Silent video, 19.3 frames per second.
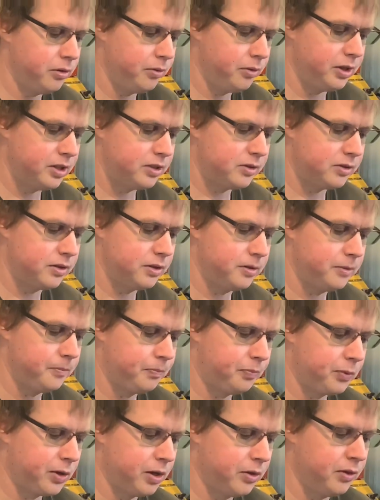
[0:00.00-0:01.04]
this
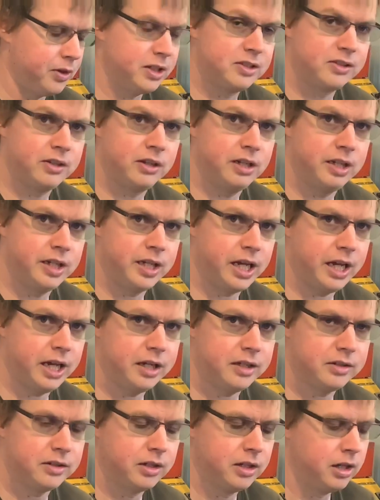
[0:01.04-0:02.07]
this cylinder head
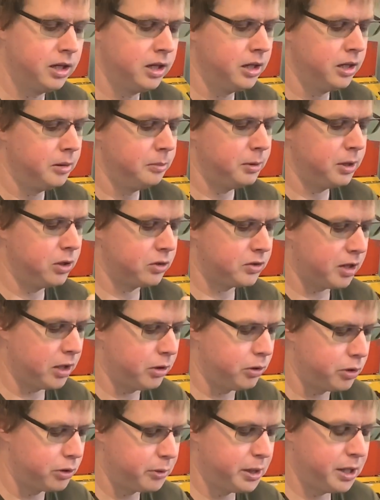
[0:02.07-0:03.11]
because I
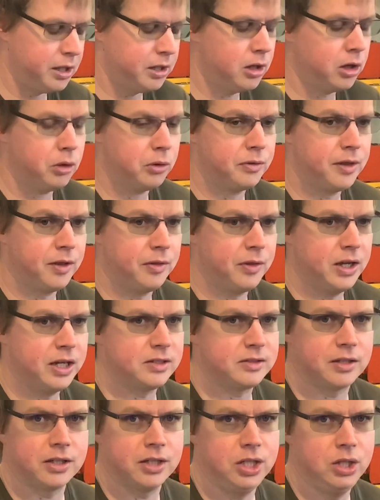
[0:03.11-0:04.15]
already know that
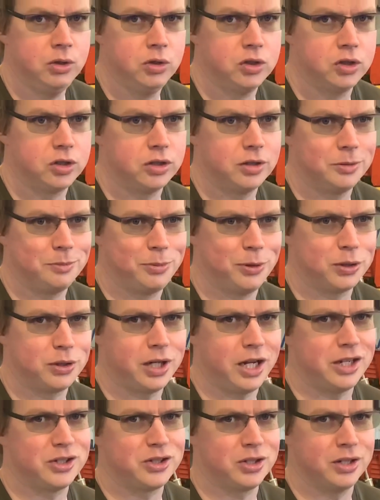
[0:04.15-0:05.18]
there's a huge
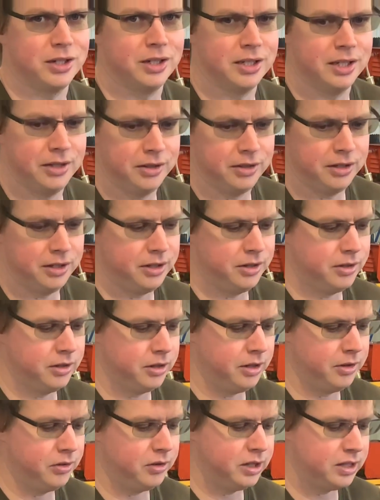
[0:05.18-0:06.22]
potential in, in,
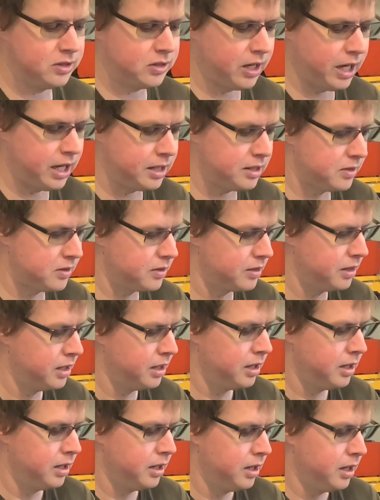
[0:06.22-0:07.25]
in these heads.
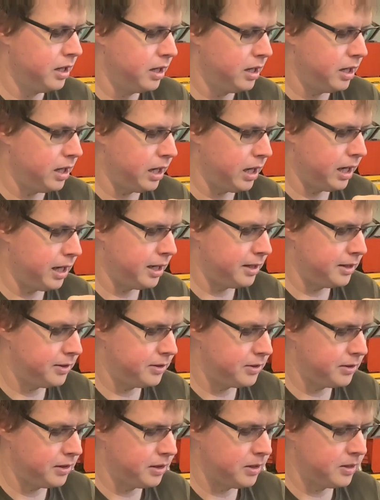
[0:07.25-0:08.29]
And uh,